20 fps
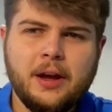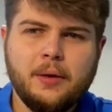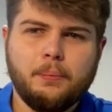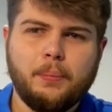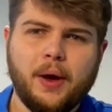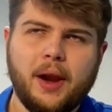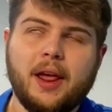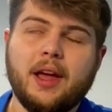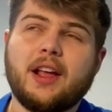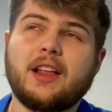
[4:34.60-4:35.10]

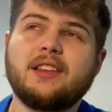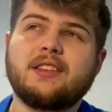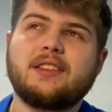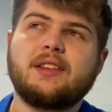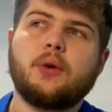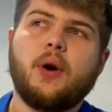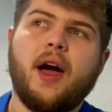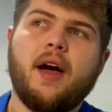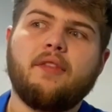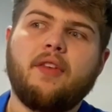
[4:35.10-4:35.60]
but it can
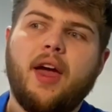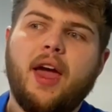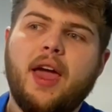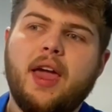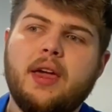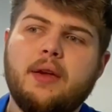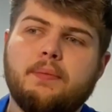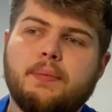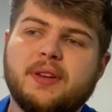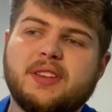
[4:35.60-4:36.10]
still have
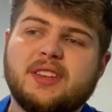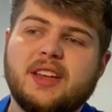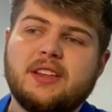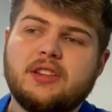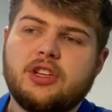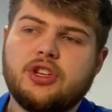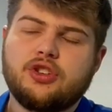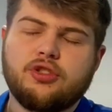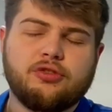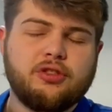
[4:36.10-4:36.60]
a
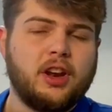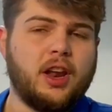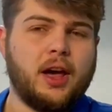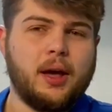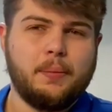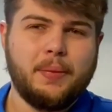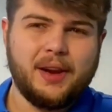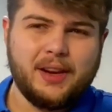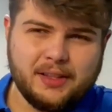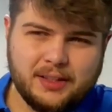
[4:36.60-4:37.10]
percentage of
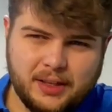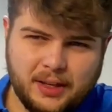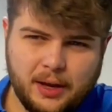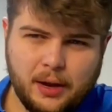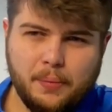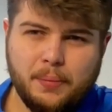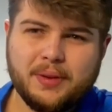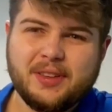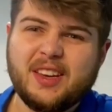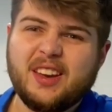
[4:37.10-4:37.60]
reliability, a
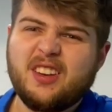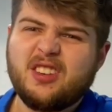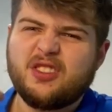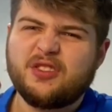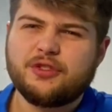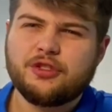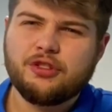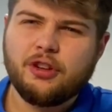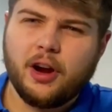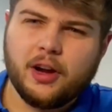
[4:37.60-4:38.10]
percentage of
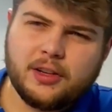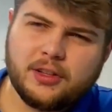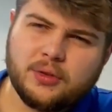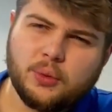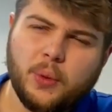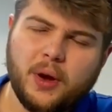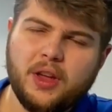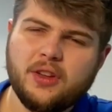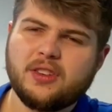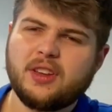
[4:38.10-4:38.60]
trust,
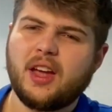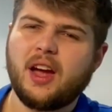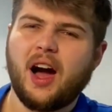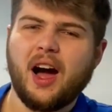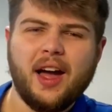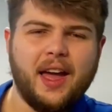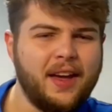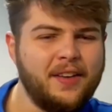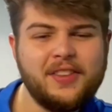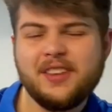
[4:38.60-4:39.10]
where you say, oh,
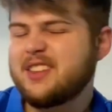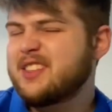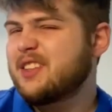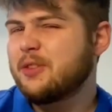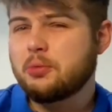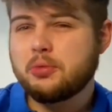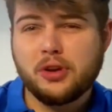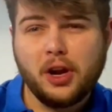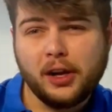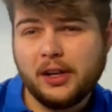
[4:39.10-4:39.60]
if it's still
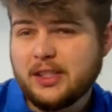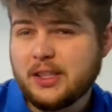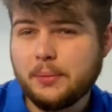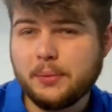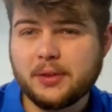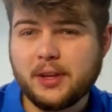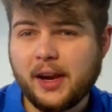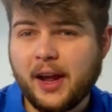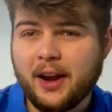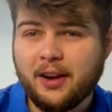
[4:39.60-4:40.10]

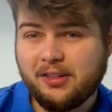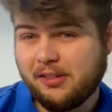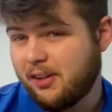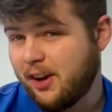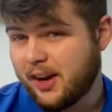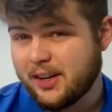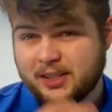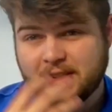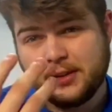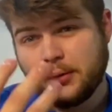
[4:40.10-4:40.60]
90% accurate,
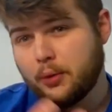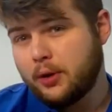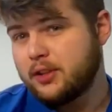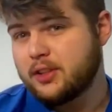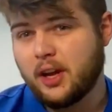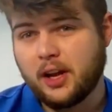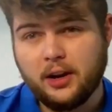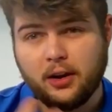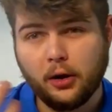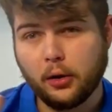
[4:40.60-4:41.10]
I still want it
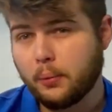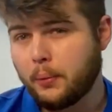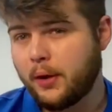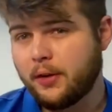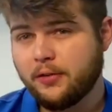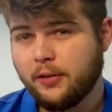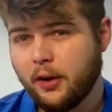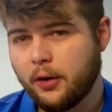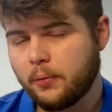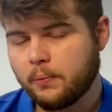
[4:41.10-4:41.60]
to unlock my
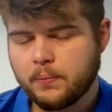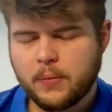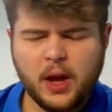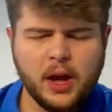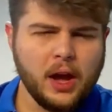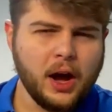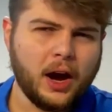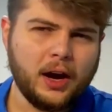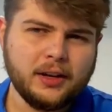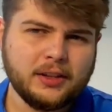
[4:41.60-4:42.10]
phone.
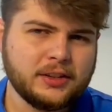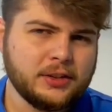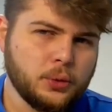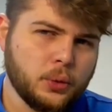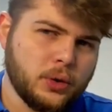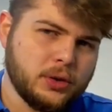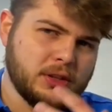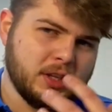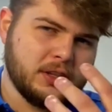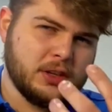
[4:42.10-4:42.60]
I still
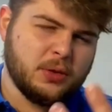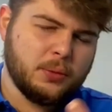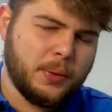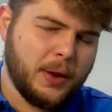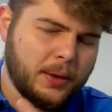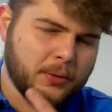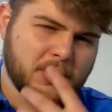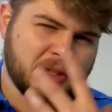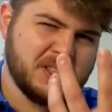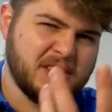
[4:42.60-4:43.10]
want it to be
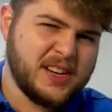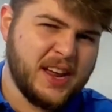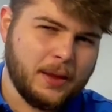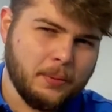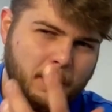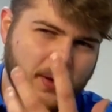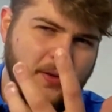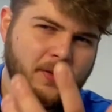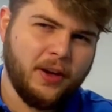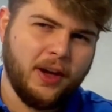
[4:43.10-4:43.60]
able to detect
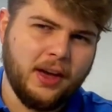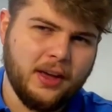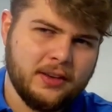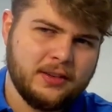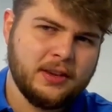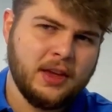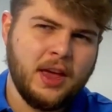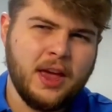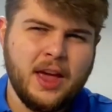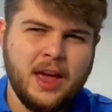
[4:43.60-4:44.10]
my
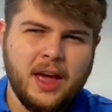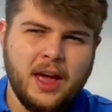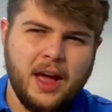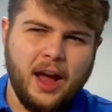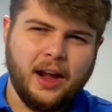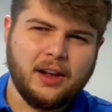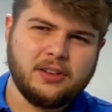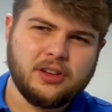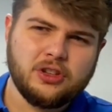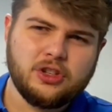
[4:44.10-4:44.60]
face.
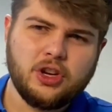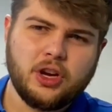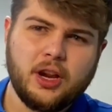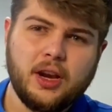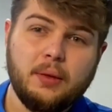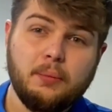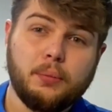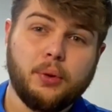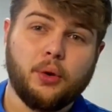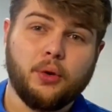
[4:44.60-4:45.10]
As such, you can
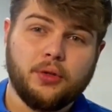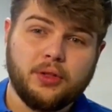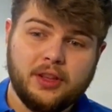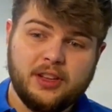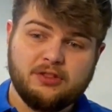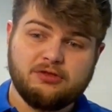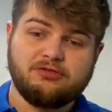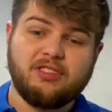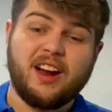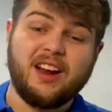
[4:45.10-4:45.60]
import
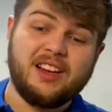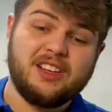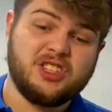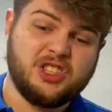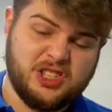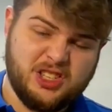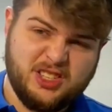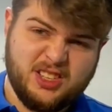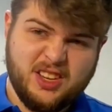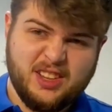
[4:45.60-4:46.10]
these
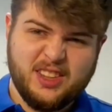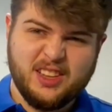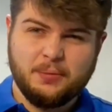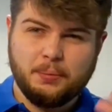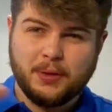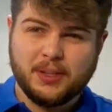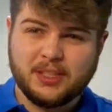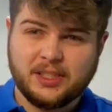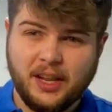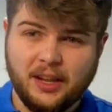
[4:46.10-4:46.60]
ranges, this
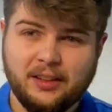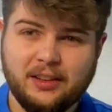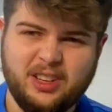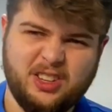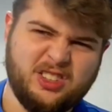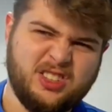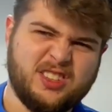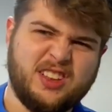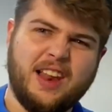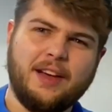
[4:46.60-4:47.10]

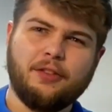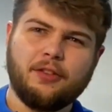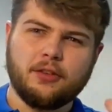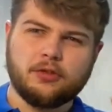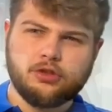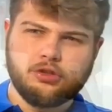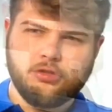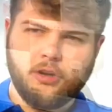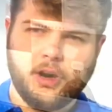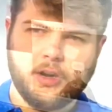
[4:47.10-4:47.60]
percentage, this level of
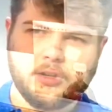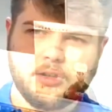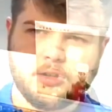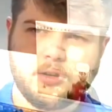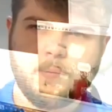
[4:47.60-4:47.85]
trust.